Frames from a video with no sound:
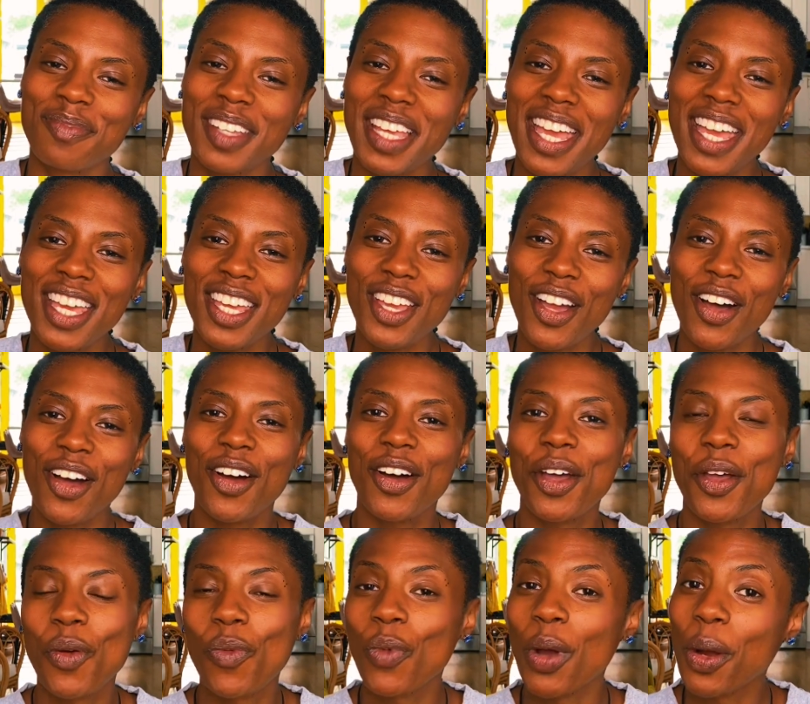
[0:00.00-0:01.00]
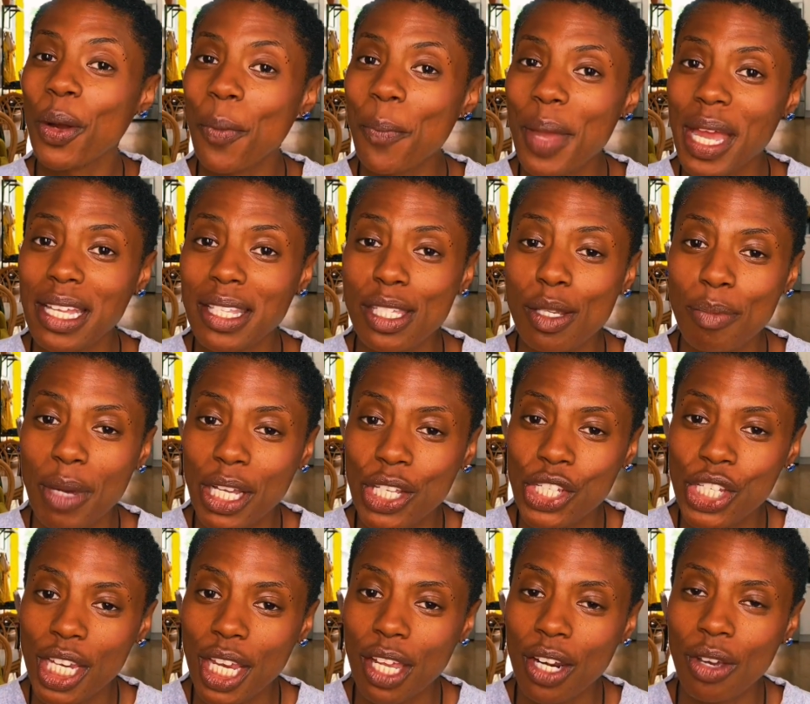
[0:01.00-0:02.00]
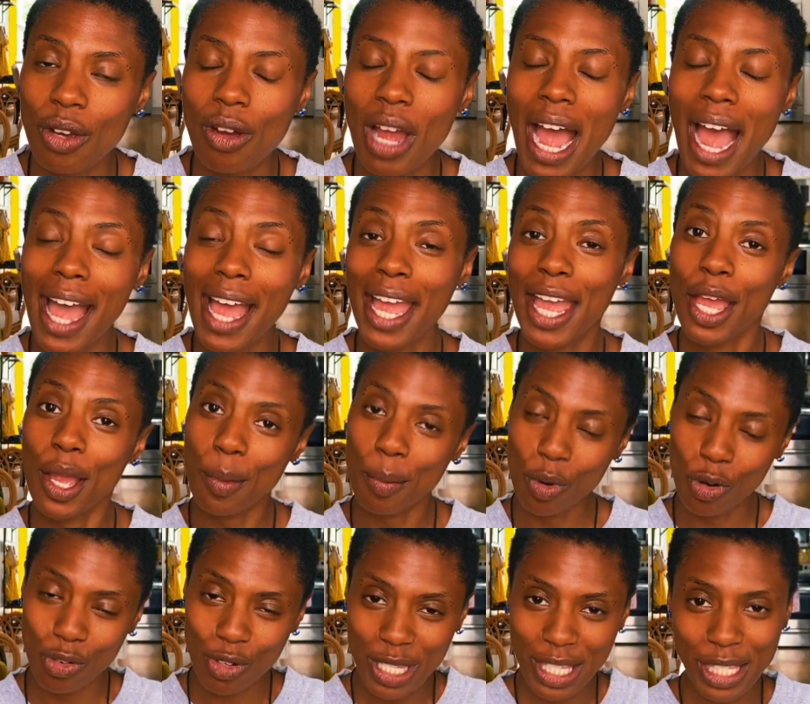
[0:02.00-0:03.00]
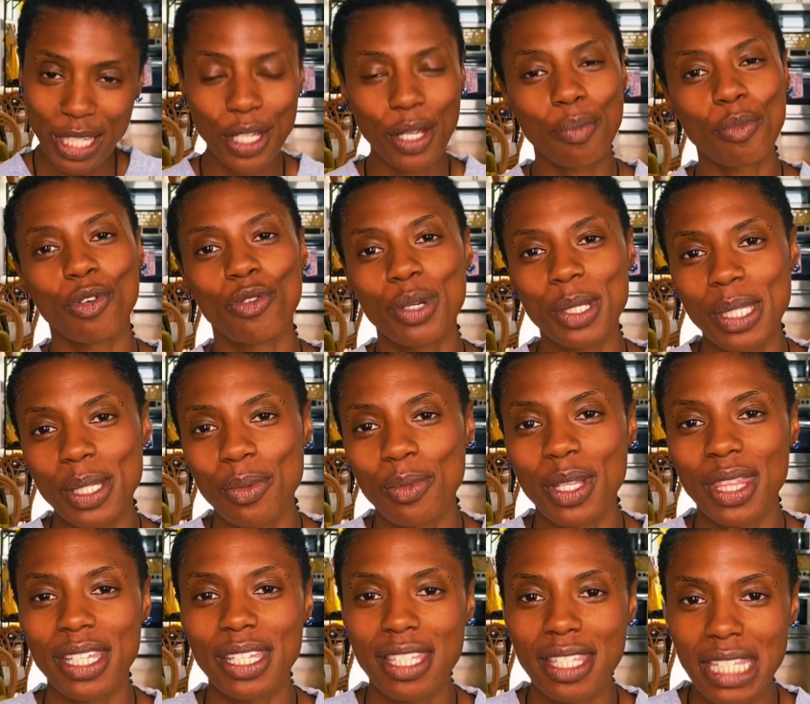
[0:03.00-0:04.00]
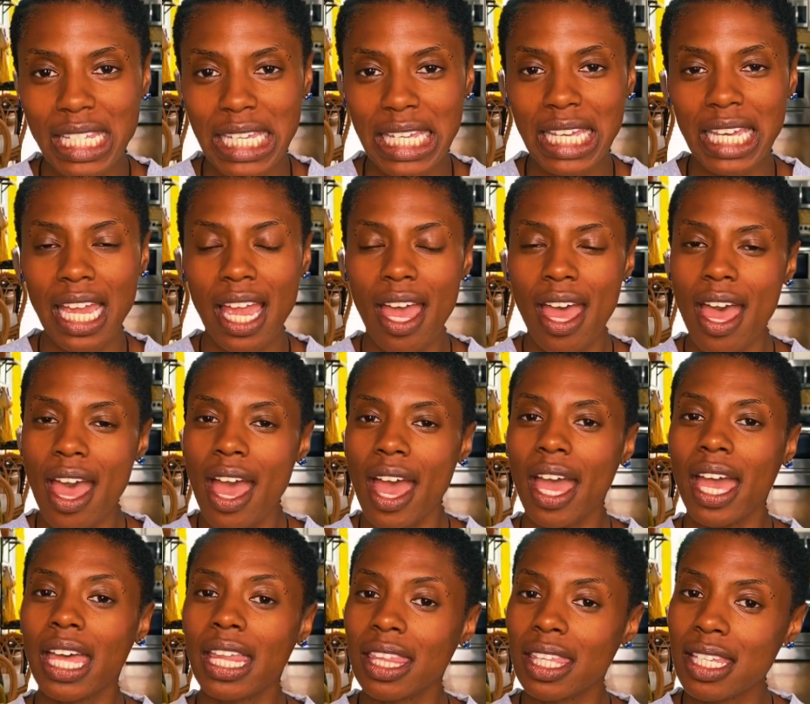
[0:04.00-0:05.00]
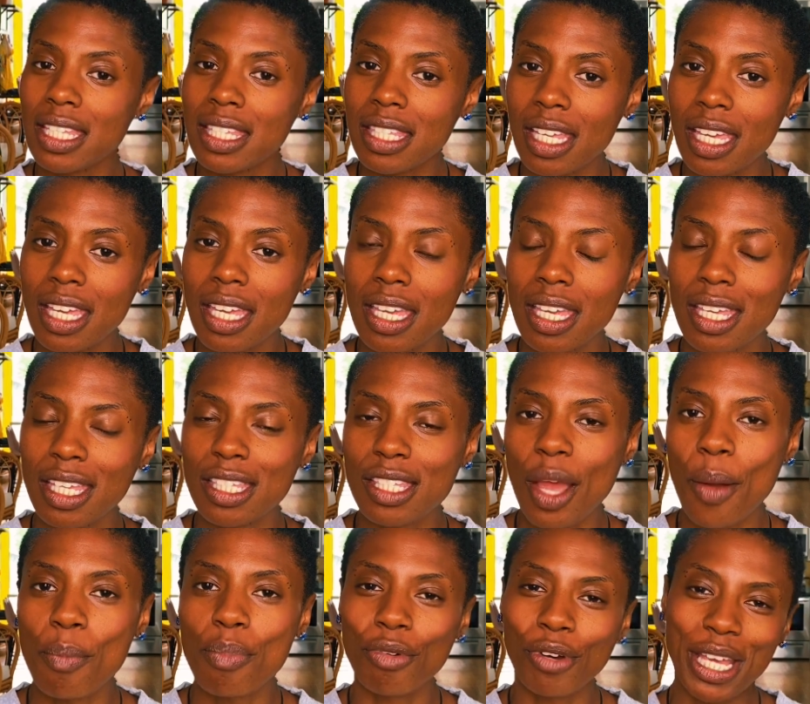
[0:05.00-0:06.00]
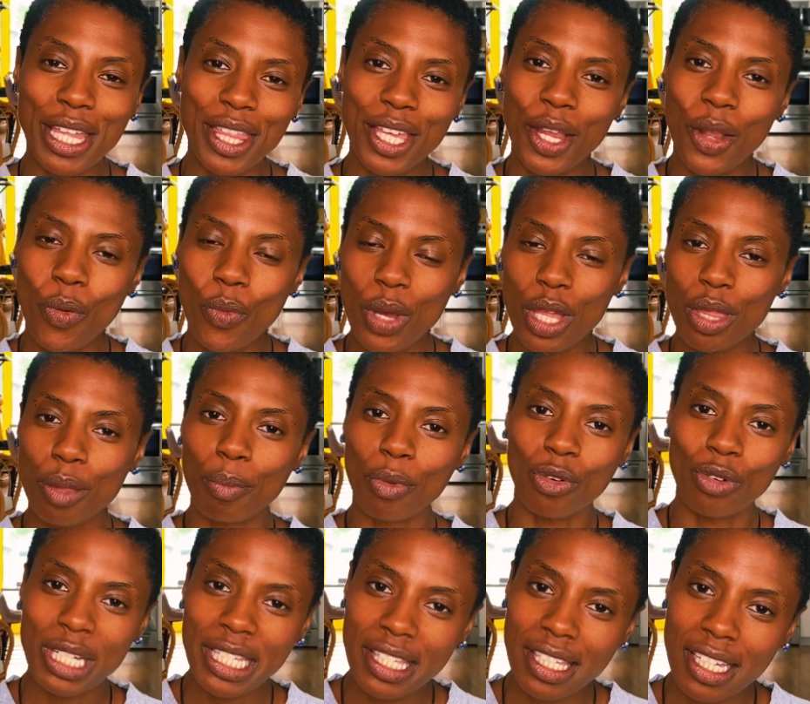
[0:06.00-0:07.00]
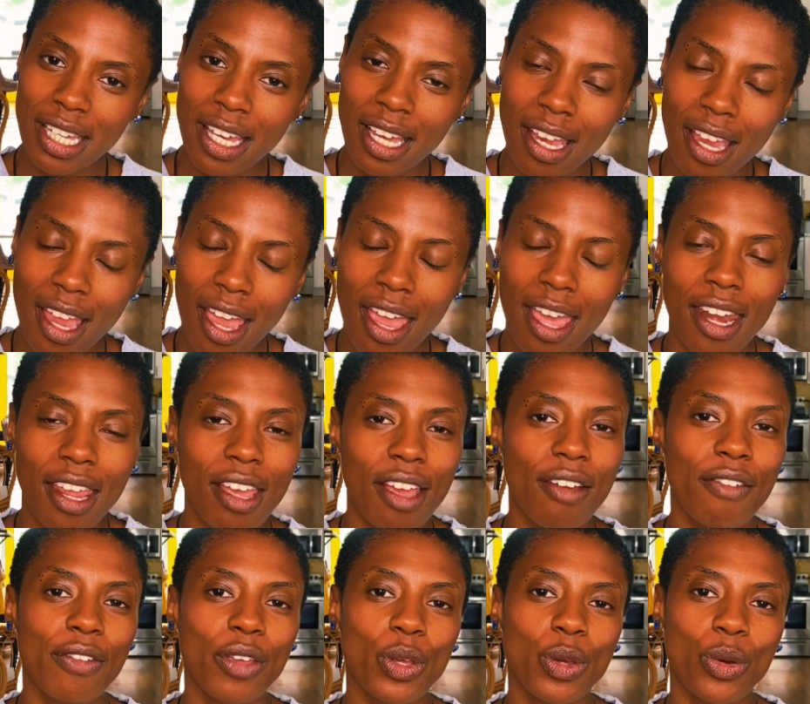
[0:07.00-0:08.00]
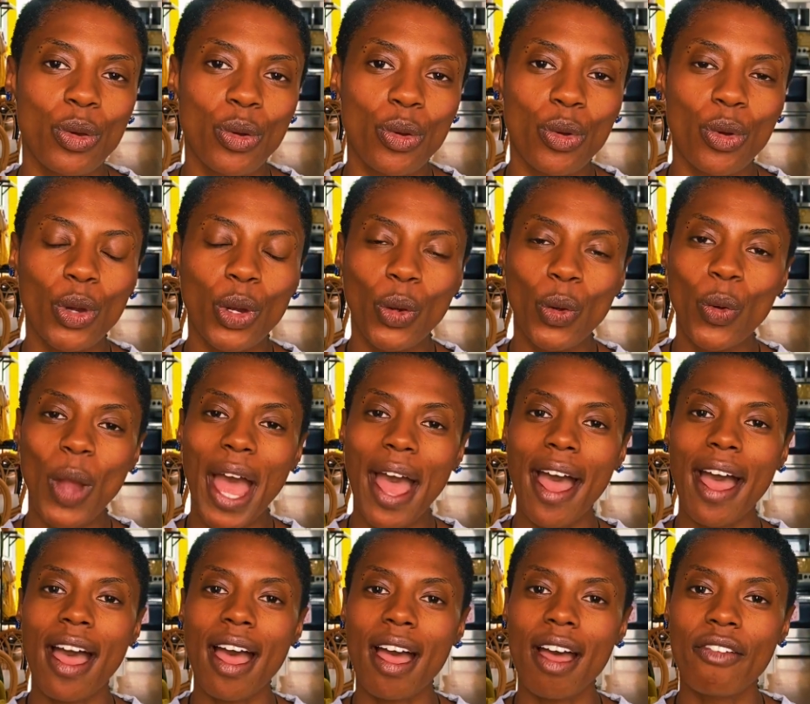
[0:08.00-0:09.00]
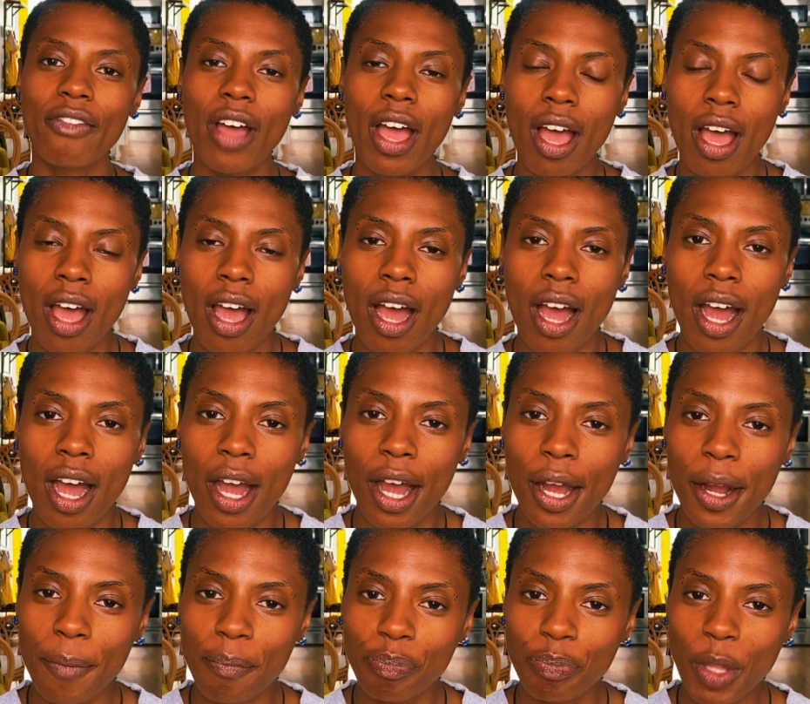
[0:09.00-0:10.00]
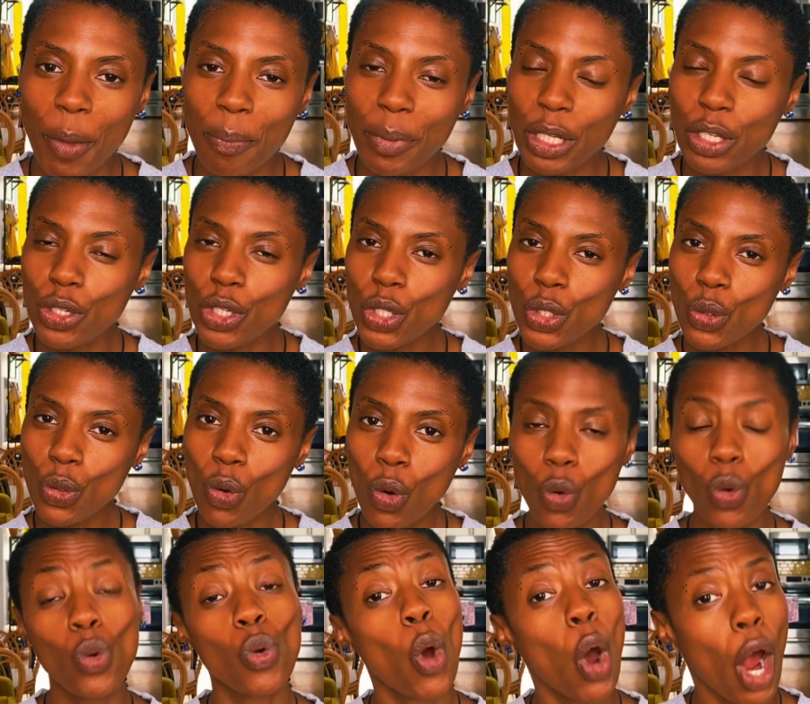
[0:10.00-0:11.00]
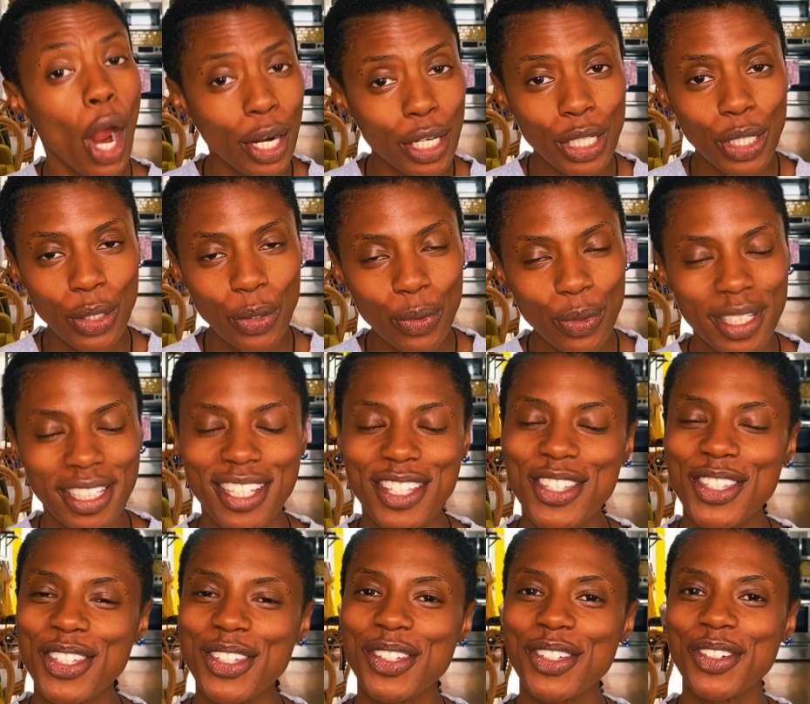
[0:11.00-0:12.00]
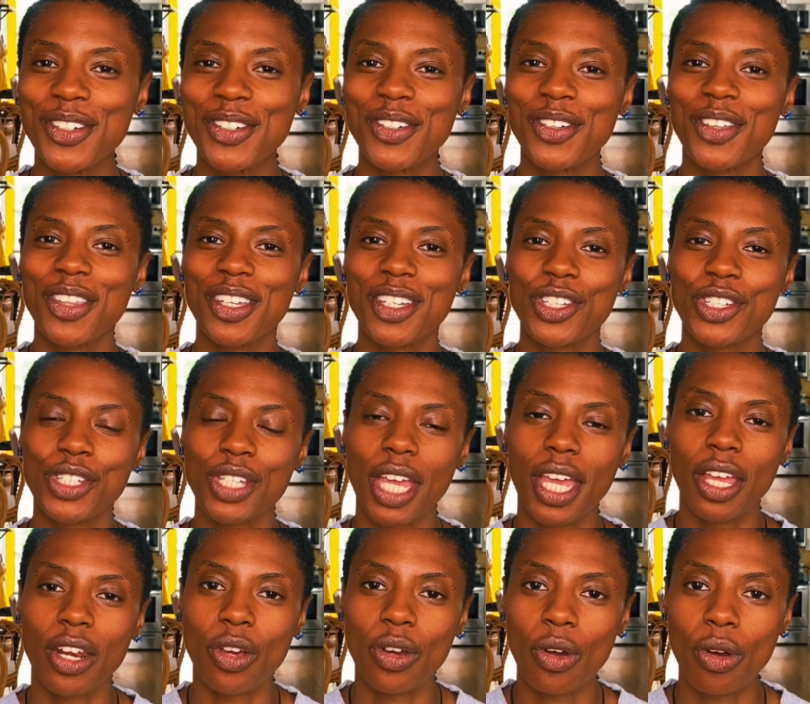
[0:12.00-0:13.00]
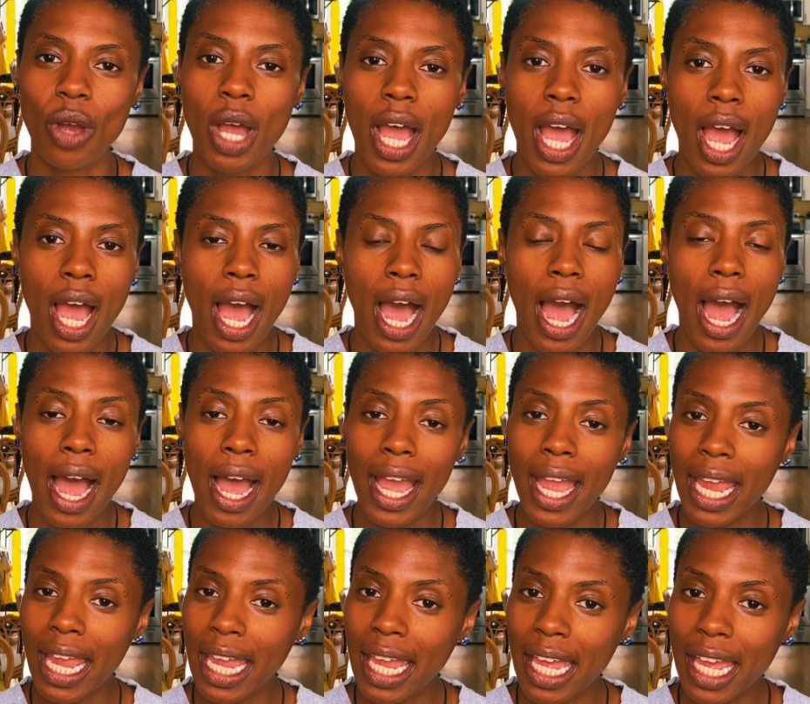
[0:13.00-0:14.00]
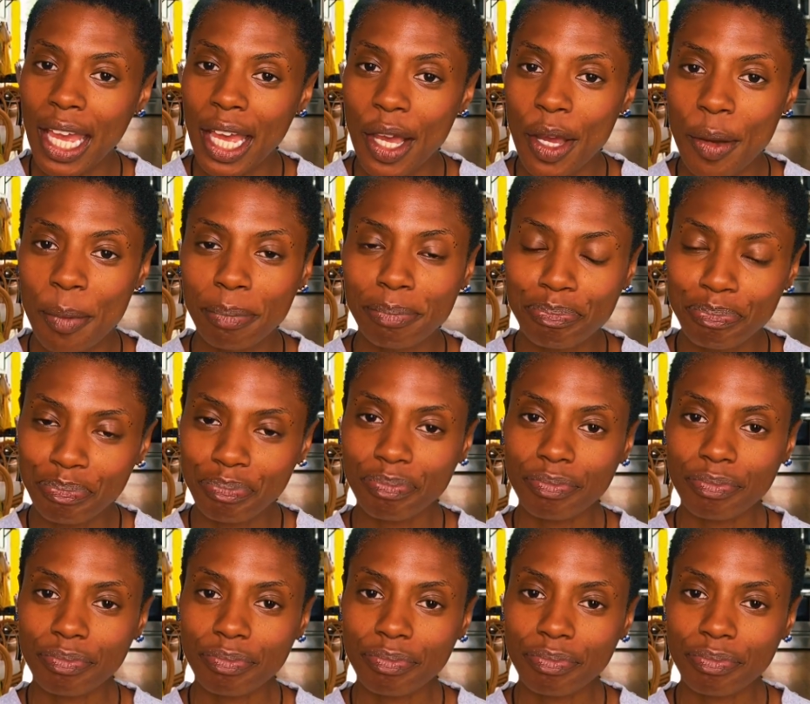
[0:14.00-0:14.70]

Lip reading: Hey y'all, and welcome back to my channel. I am Marissa with a C, and this is Breathing with Marissa. Any of you who have who are new to this channel, I am